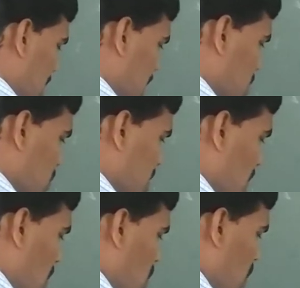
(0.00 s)
Next to
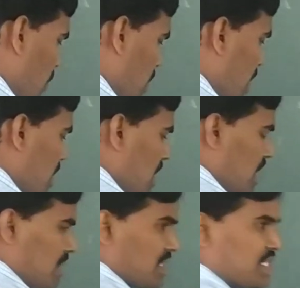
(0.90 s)

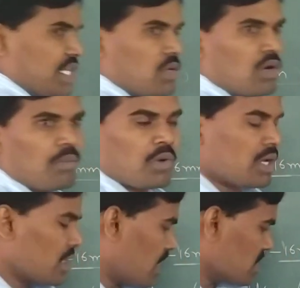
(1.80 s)
Coleophora, the
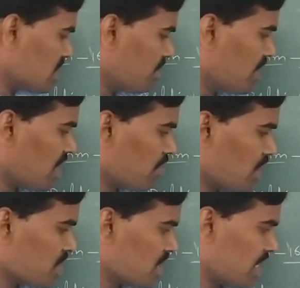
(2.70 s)
Coleophora class of the animals,